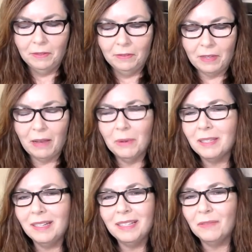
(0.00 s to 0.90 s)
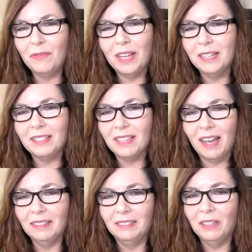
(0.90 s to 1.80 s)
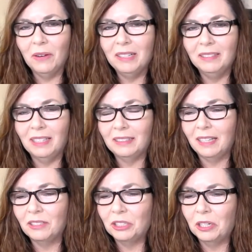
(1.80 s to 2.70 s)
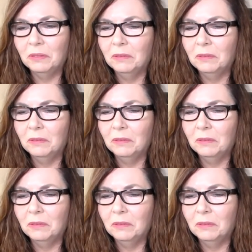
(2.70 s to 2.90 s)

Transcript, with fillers: I wasn't into Fantasy Island though. I didn't like that show.